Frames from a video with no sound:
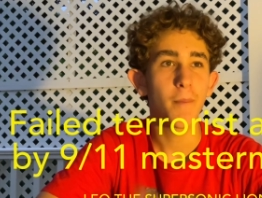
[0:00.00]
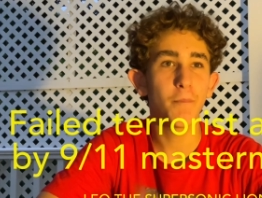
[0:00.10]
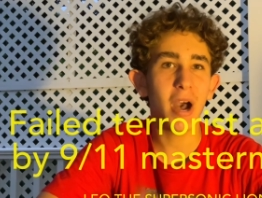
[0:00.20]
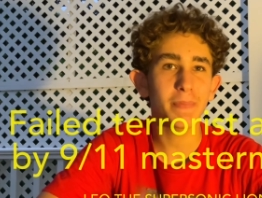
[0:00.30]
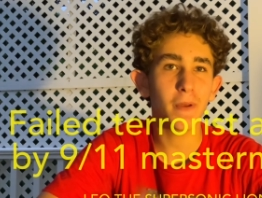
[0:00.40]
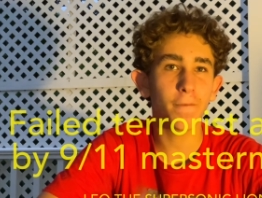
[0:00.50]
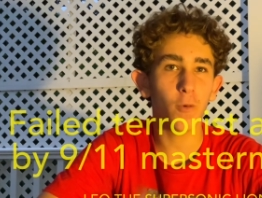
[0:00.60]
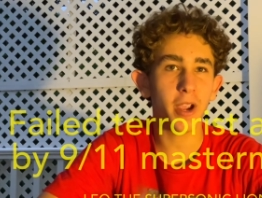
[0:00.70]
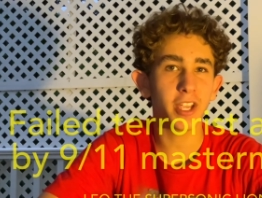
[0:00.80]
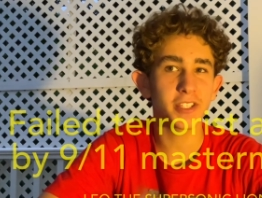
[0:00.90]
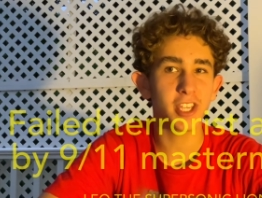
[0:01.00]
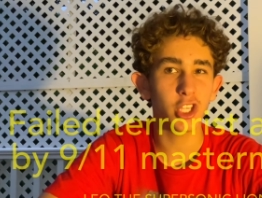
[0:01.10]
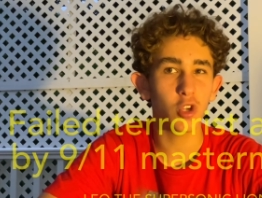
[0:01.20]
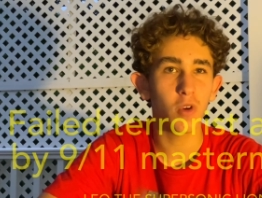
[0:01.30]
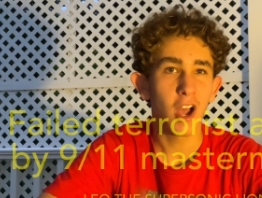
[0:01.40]
But before I
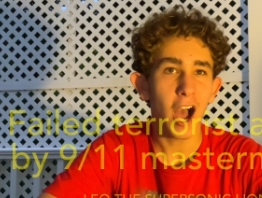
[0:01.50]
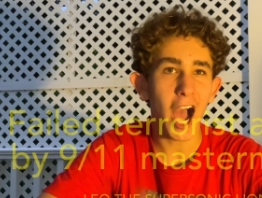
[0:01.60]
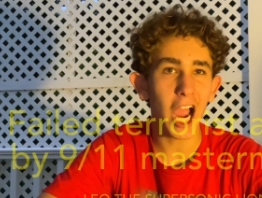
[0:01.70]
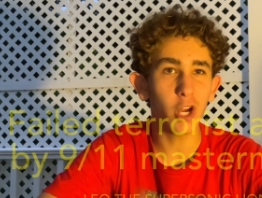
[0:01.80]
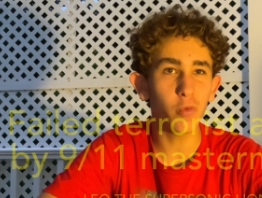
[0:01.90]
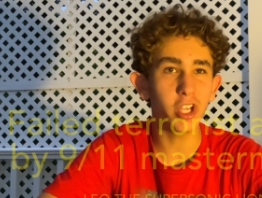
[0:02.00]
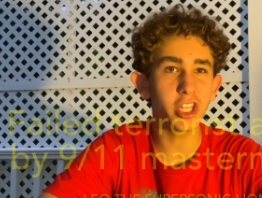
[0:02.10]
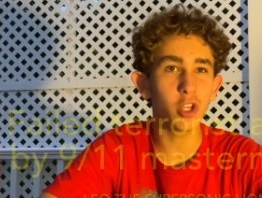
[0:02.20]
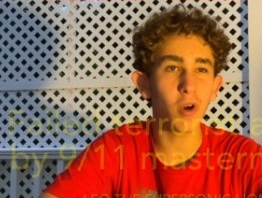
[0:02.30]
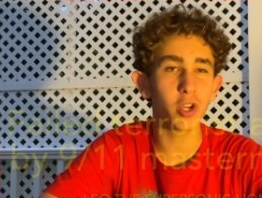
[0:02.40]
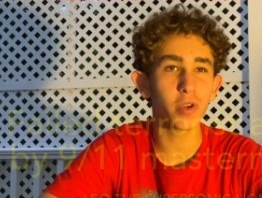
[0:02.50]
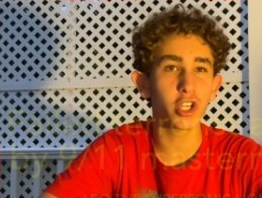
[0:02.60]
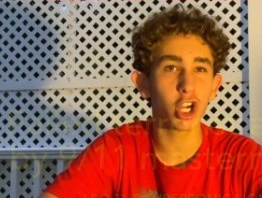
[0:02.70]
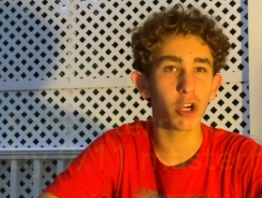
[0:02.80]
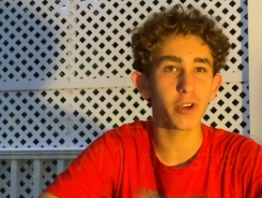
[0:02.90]
continue, I really want to
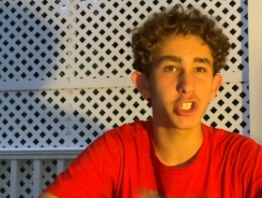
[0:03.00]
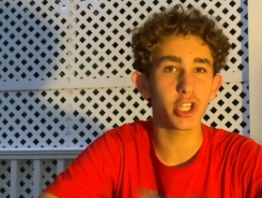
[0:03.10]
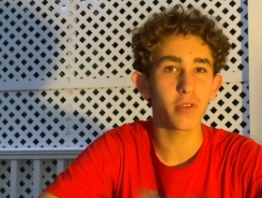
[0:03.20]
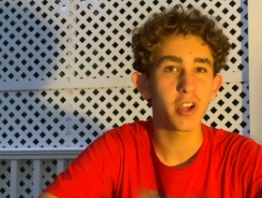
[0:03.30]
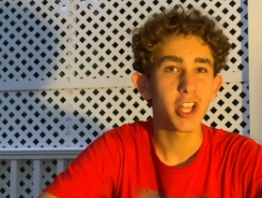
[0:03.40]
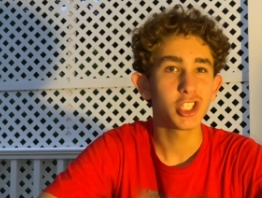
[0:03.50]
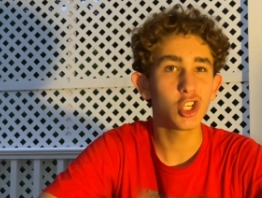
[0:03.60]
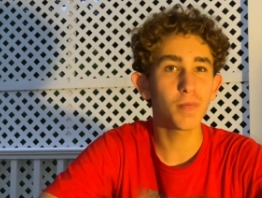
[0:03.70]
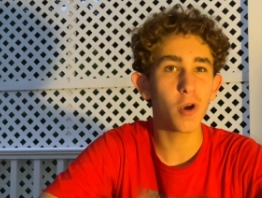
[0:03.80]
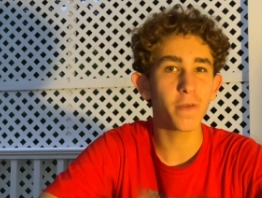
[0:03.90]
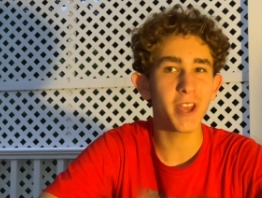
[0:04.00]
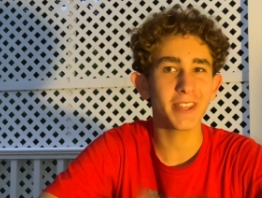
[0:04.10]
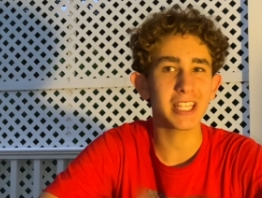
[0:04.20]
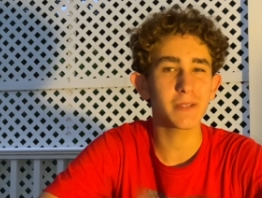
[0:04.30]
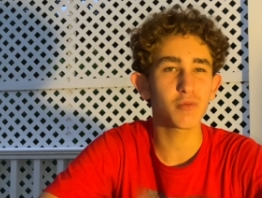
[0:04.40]
encourage you to both hit
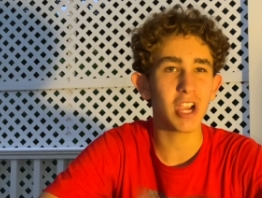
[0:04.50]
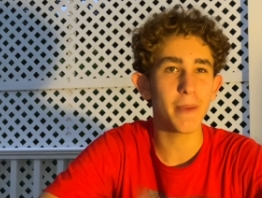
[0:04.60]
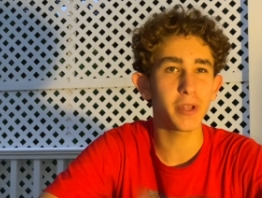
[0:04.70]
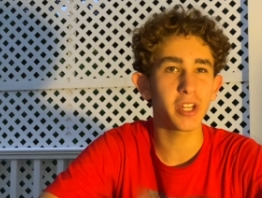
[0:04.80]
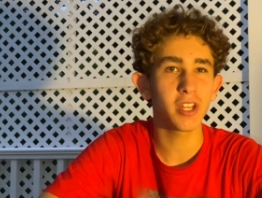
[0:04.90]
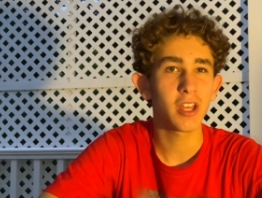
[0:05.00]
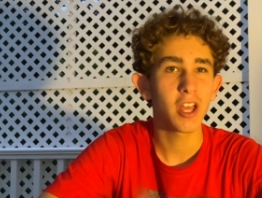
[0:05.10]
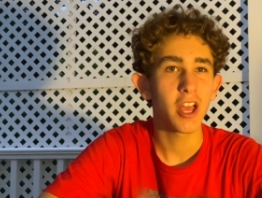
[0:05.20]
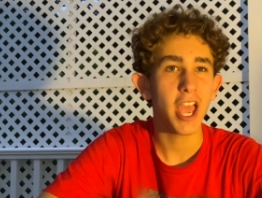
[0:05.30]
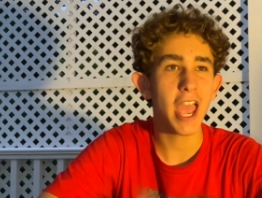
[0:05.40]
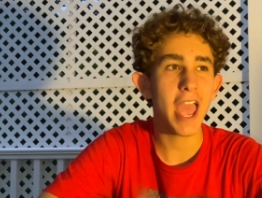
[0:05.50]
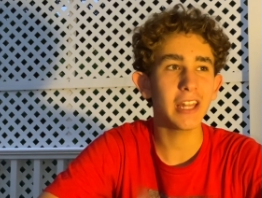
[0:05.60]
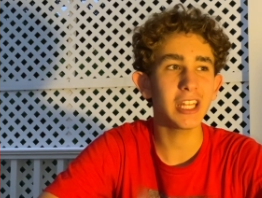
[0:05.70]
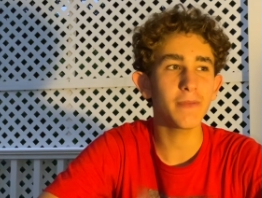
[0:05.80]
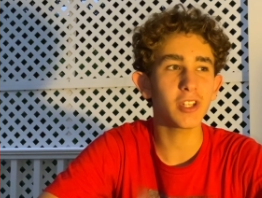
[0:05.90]
that subscribe button
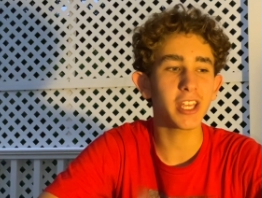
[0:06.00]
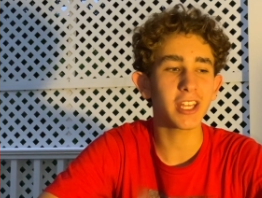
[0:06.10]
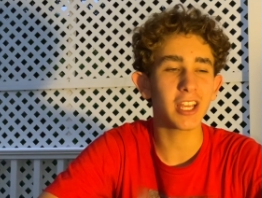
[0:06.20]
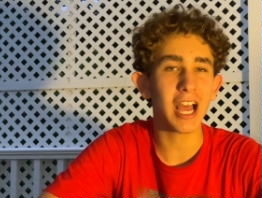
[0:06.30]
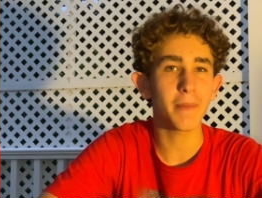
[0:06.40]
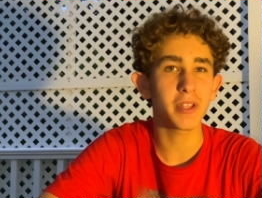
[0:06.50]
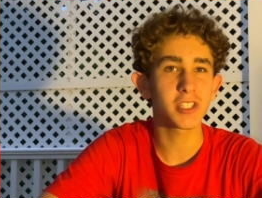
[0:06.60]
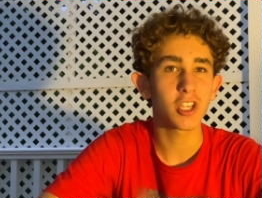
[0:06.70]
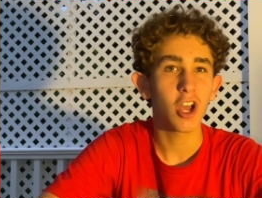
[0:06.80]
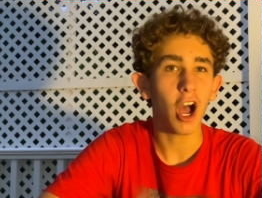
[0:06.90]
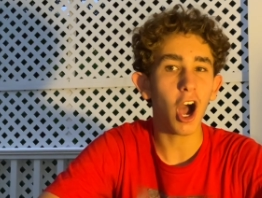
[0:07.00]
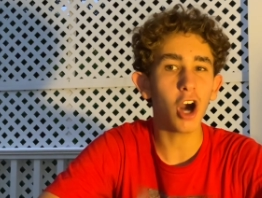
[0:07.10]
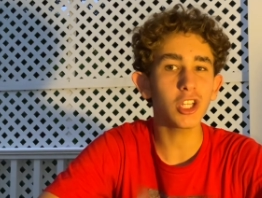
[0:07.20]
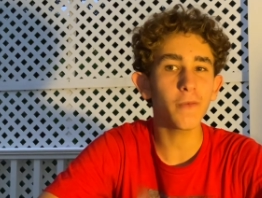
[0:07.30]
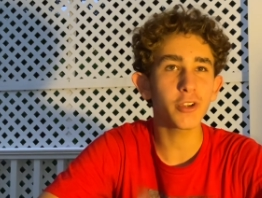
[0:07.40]
and leave a like and a comment,
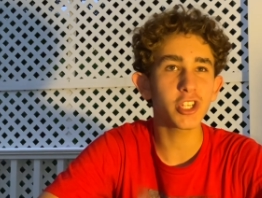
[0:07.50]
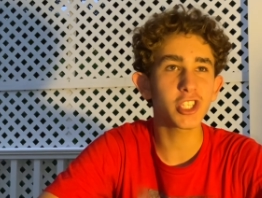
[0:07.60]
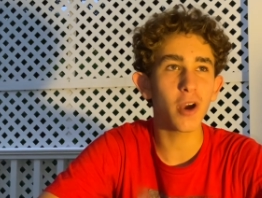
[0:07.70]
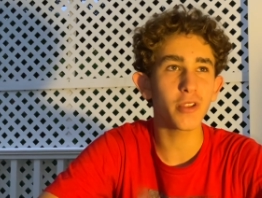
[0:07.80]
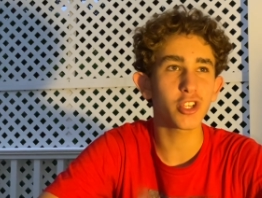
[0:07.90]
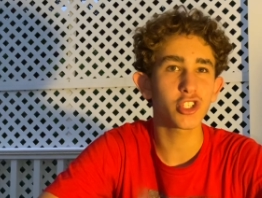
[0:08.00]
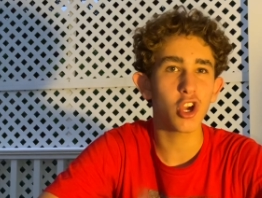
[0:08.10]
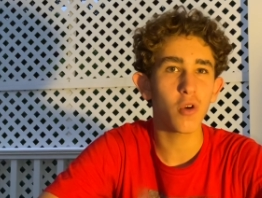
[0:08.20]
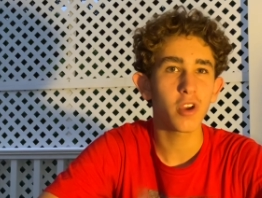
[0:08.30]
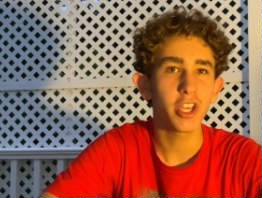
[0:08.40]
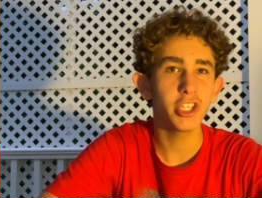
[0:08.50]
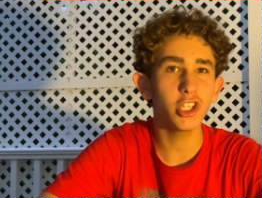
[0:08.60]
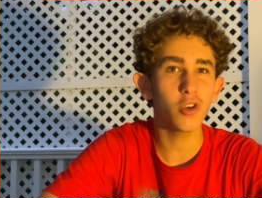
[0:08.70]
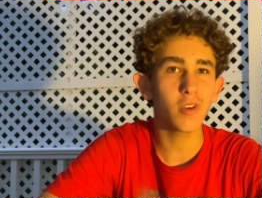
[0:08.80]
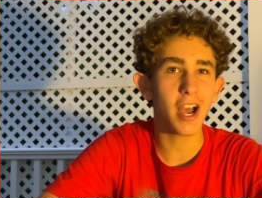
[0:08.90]
all of which is going to show
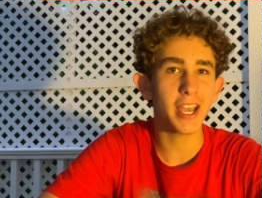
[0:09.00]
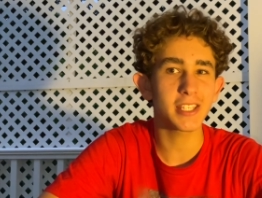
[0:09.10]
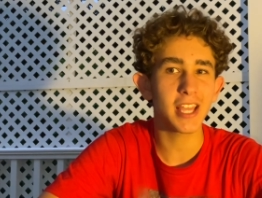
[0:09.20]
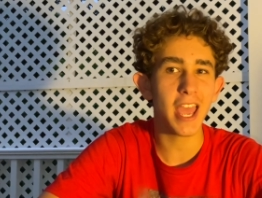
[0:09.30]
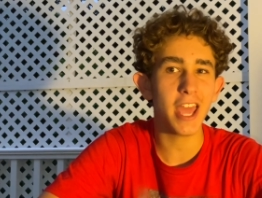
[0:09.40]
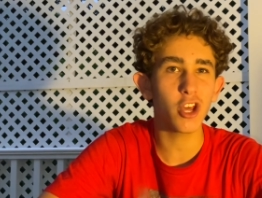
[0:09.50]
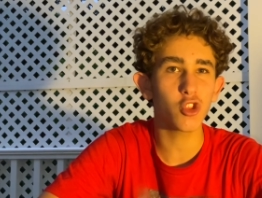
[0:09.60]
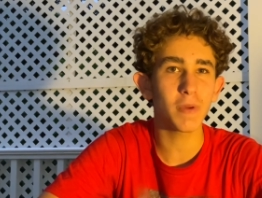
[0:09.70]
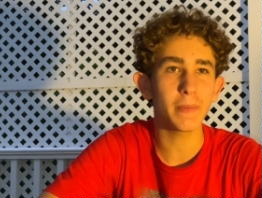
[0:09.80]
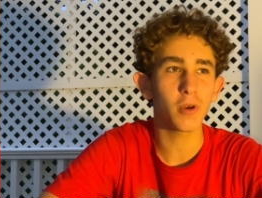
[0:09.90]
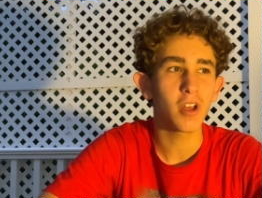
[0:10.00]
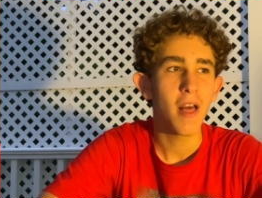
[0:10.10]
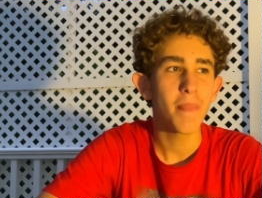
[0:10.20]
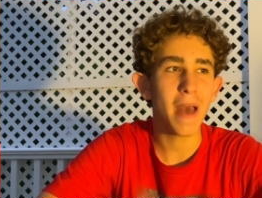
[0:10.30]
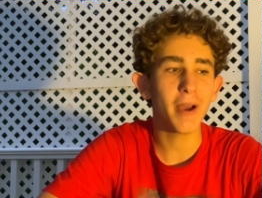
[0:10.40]
you guys and other people
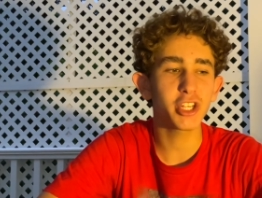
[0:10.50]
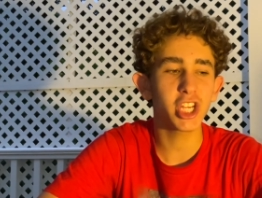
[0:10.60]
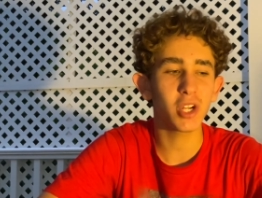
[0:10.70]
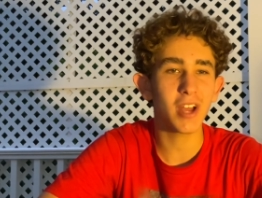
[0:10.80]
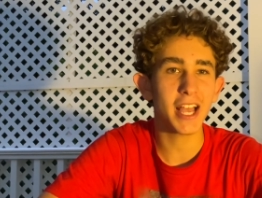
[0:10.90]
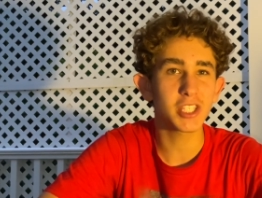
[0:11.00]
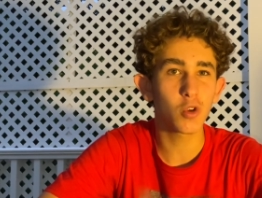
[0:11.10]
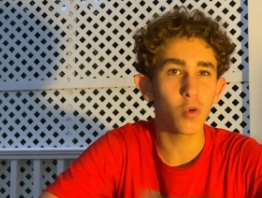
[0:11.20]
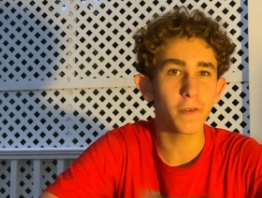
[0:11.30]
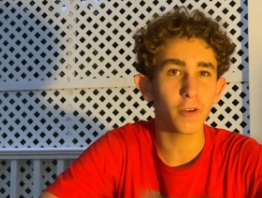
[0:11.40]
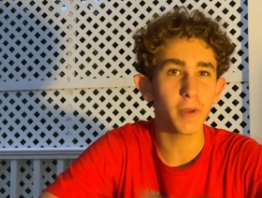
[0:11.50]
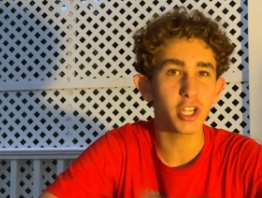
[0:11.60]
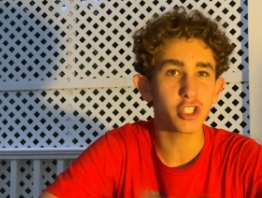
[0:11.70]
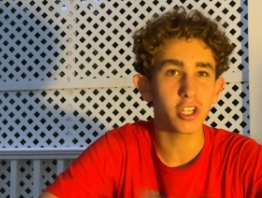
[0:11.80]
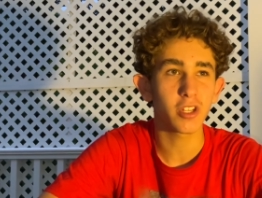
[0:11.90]
that my channel has cool
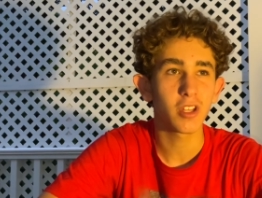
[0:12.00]
information.